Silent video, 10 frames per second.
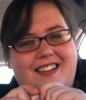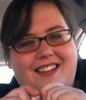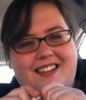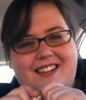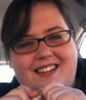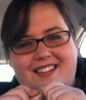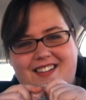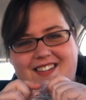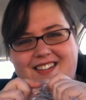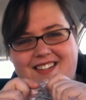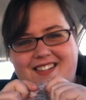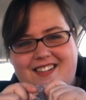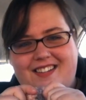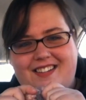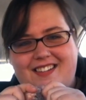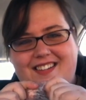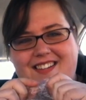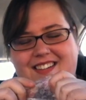(silence)